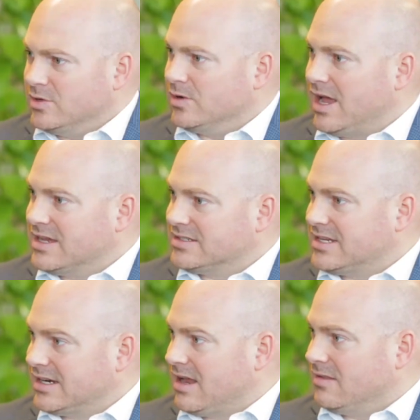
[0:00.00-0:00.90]
utilize a
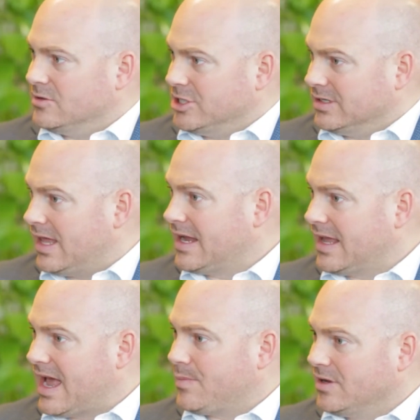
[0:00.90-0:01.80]
technology like
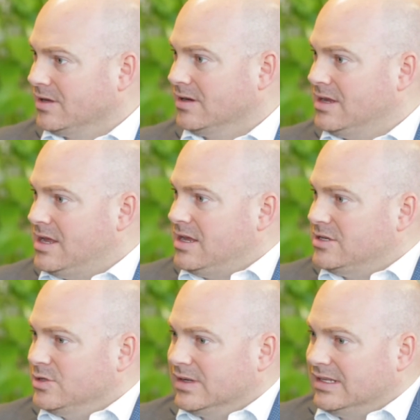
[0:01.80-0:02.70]
Appian
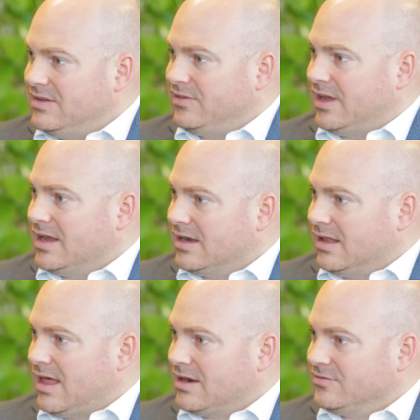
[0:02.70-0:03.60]
to alleviate a
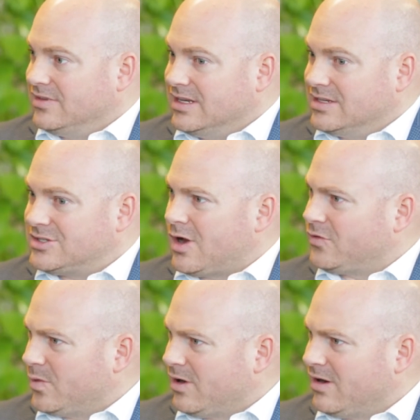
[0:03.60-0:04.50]
lot of the
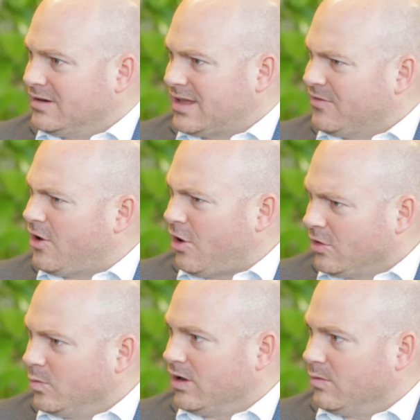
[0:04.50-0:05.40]
software and kind of
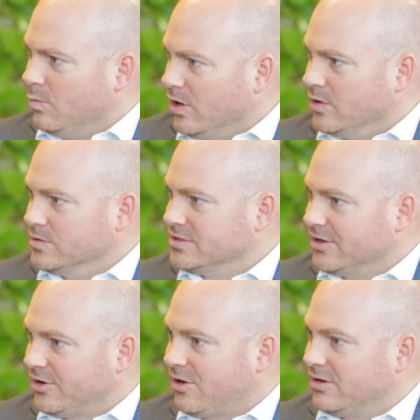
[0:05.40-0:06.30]
hardware woes
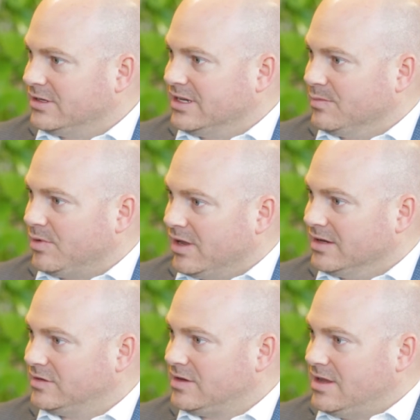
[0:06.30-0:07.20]
that are currently in
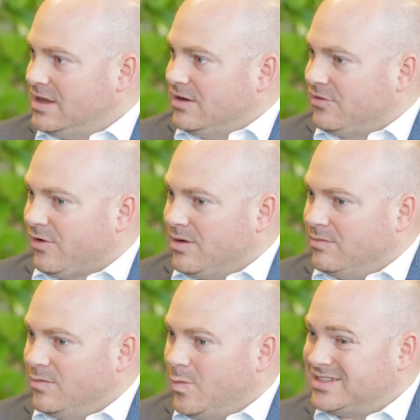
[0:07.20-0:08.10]
place
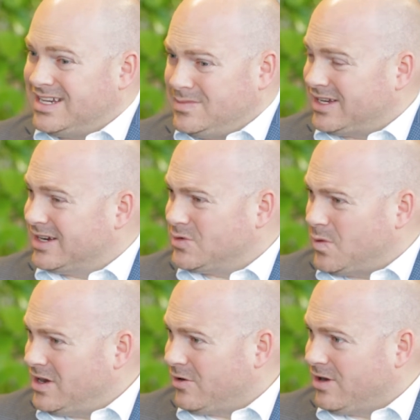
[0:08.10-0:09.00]
from what seems like a
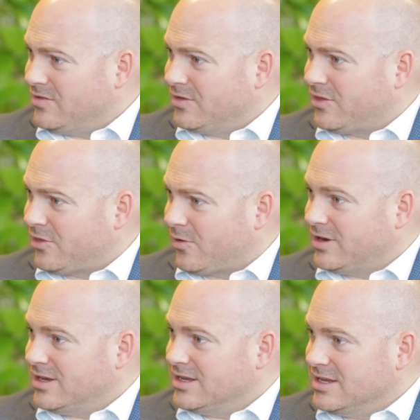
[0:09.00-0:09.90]
20 or even
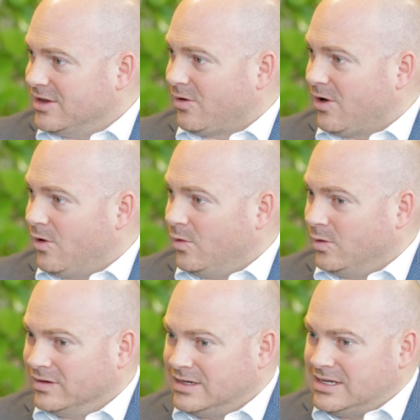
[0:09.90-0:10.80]

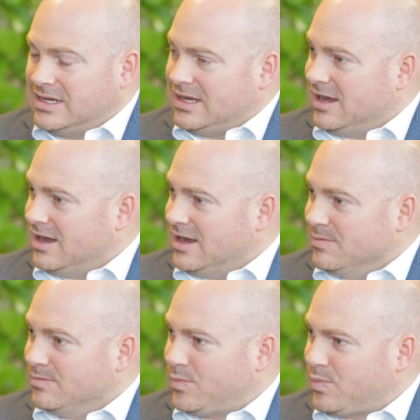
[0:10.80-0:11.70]
30-year-old
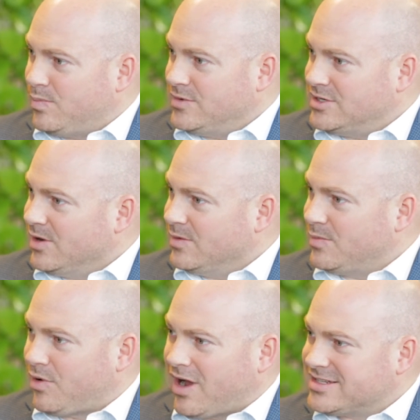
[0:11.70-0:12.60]
you know,
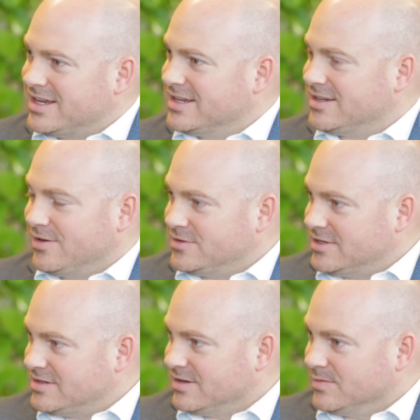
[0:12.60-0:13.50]
process of
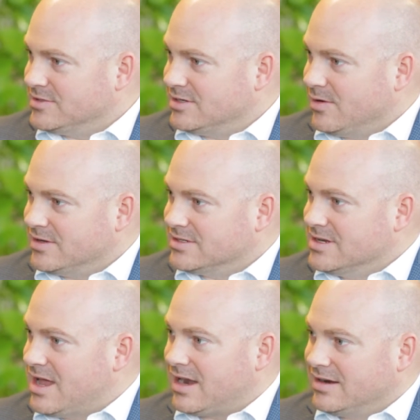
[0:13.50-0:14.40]
systems. You know, it's
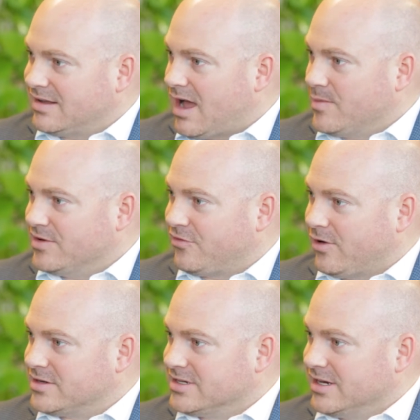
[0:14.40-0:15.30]
not uncommon
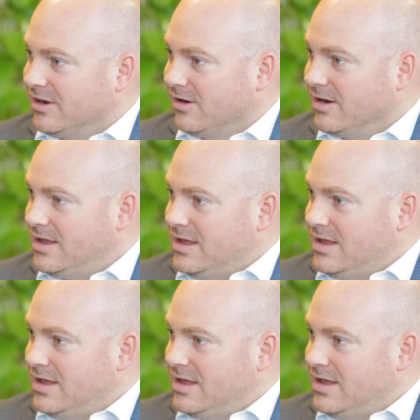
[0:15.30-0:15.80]
for us to hear